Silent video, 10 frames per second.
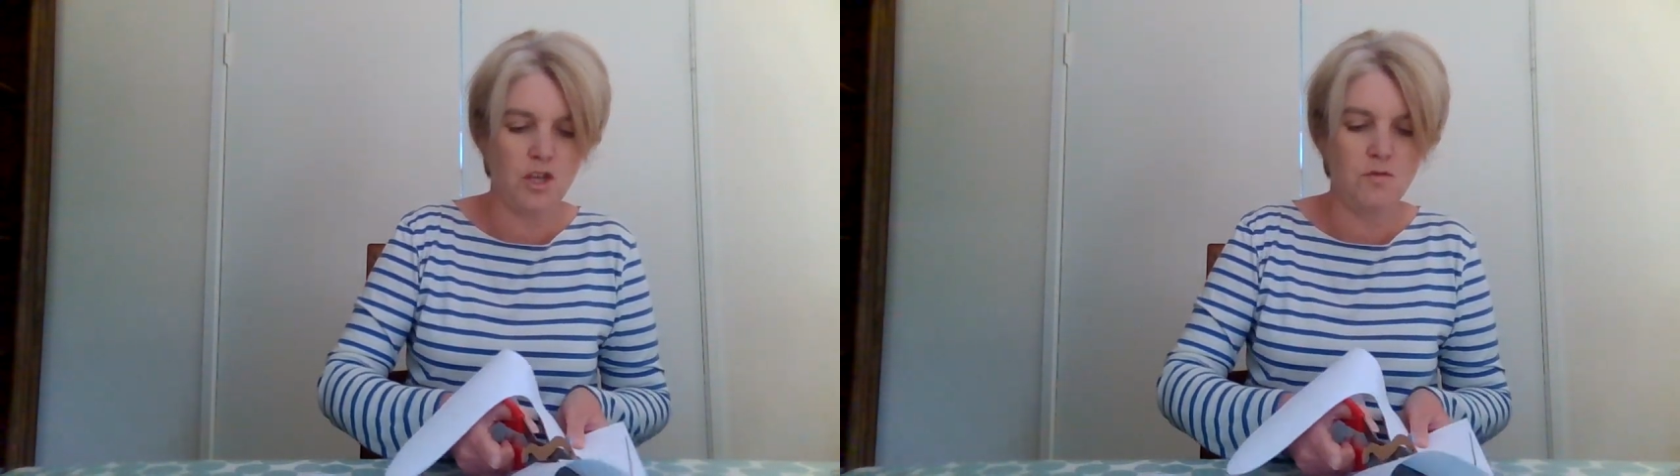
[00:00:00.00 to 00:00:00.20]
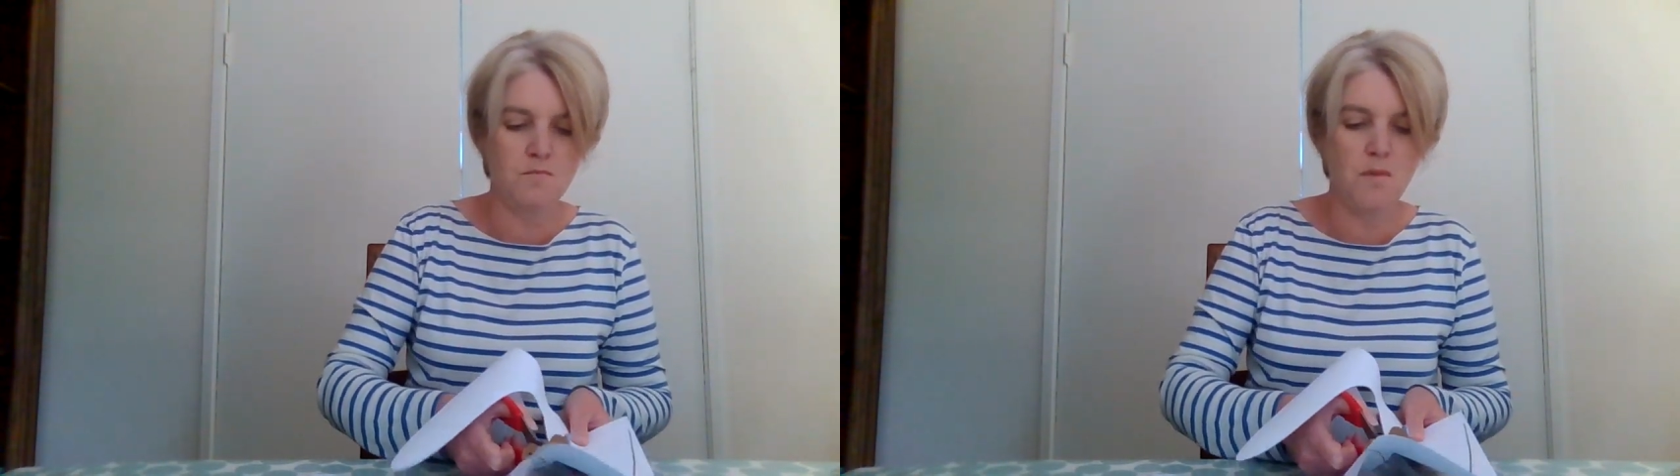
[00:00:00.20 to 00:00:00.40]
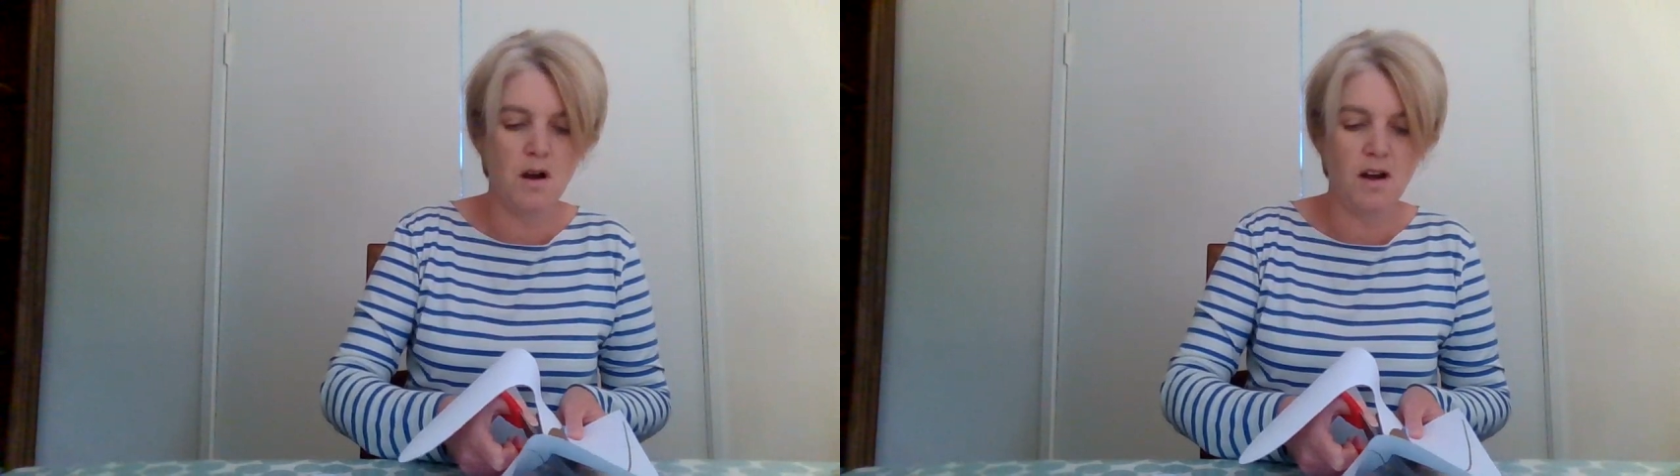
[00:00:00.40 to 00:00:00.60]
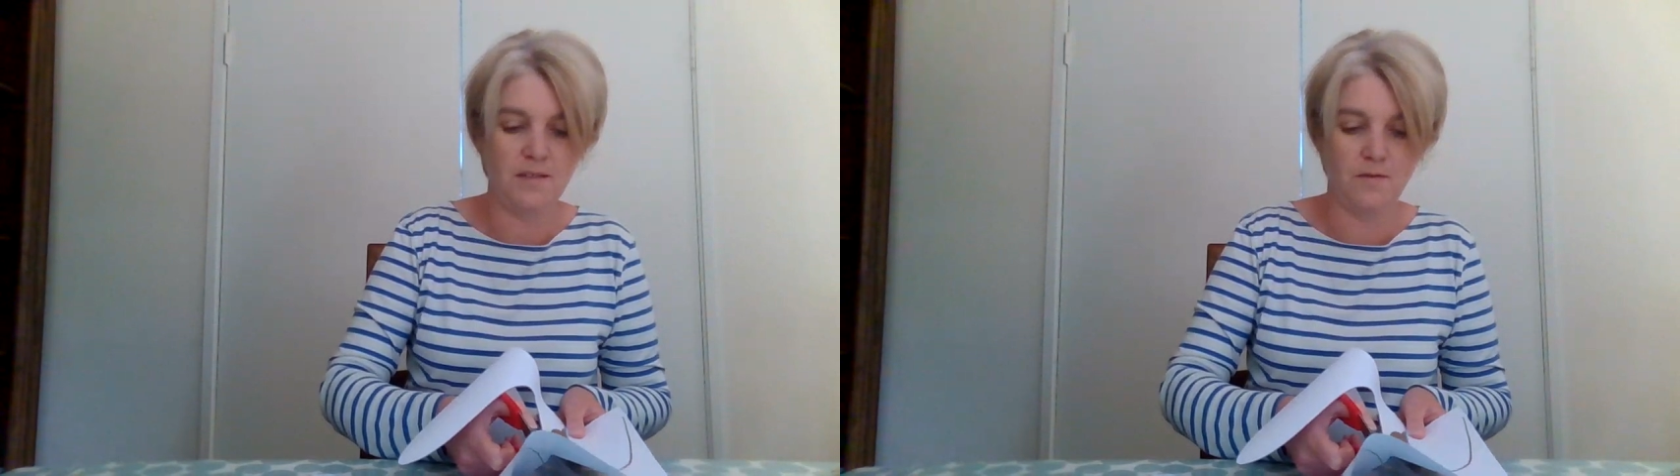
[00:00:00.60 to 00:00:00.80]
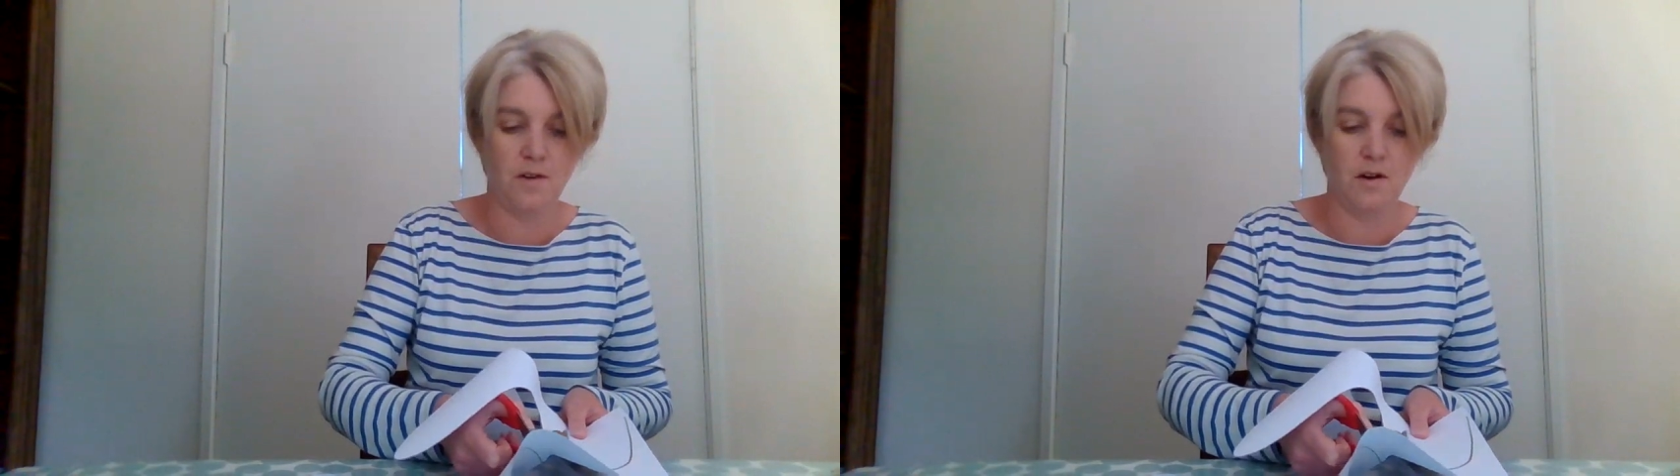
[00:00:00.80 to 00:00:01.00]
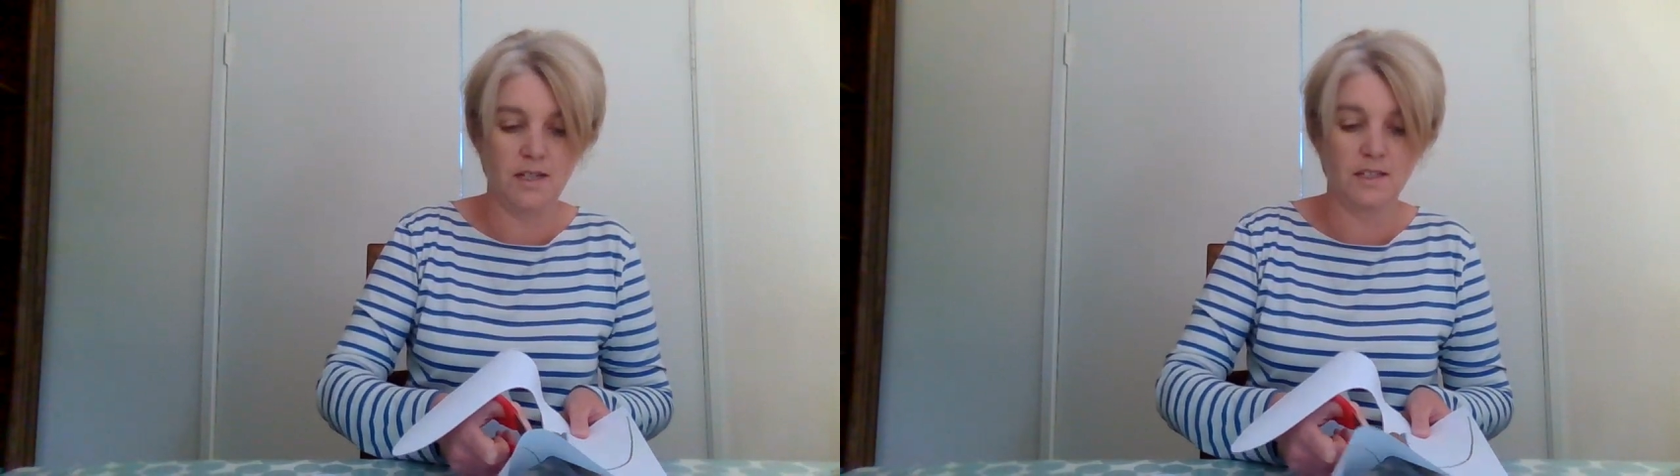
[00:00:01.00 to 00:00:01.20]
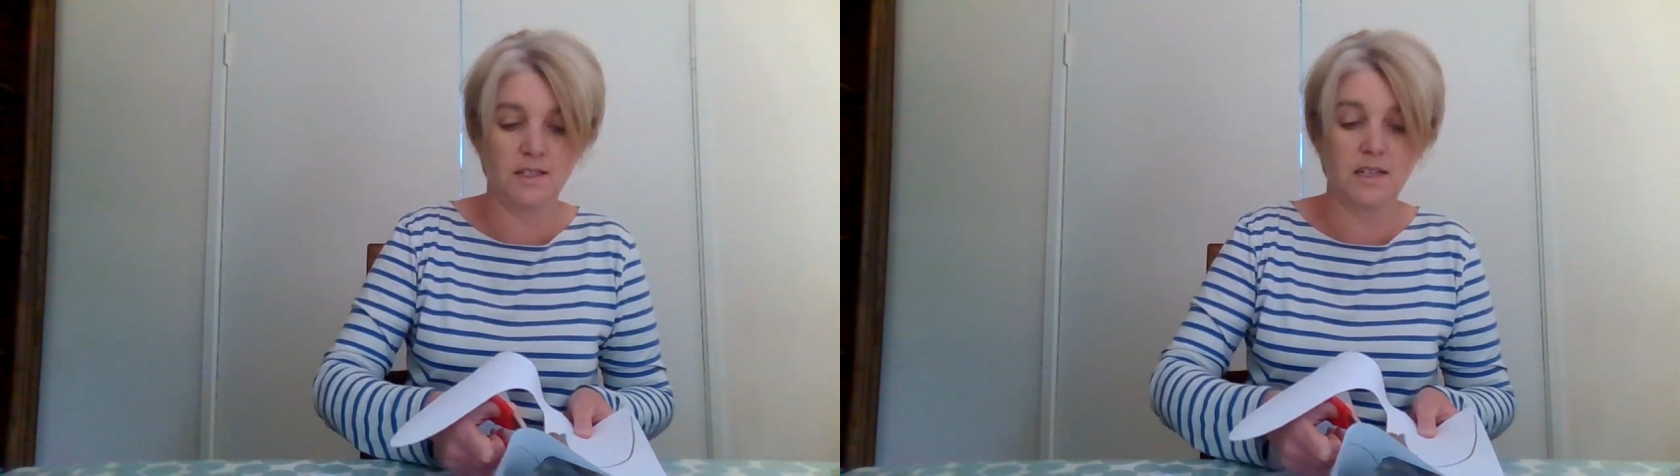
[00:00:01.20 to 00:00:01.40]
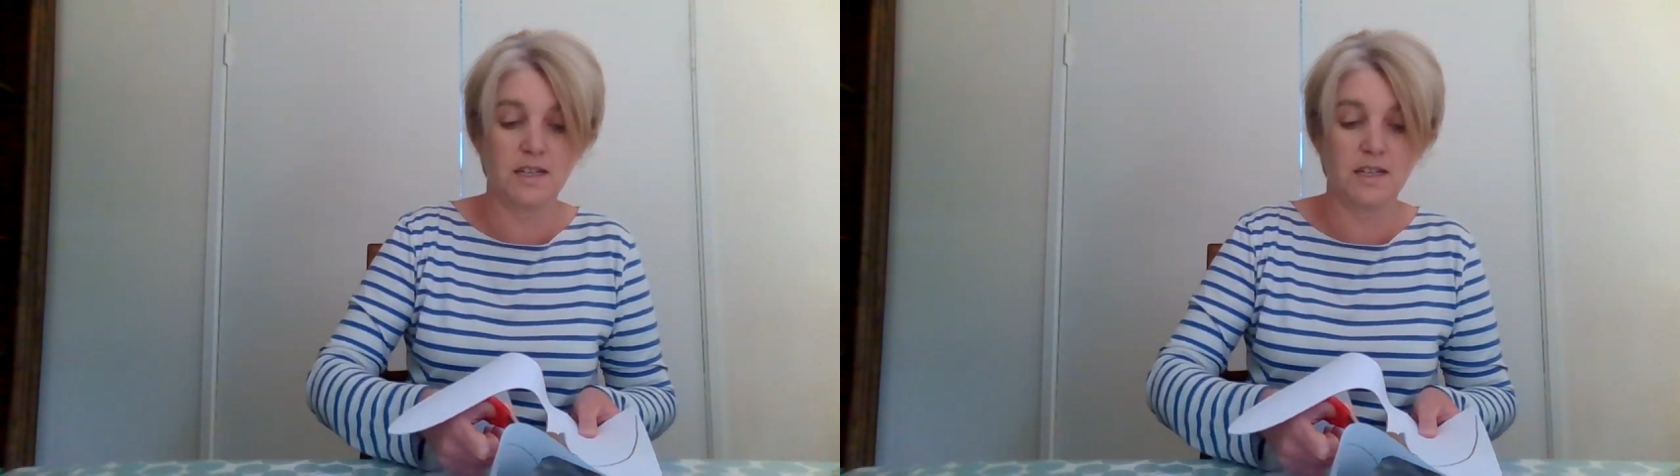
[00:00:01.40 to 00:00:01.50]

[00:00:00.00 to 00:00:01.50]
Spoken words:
you might find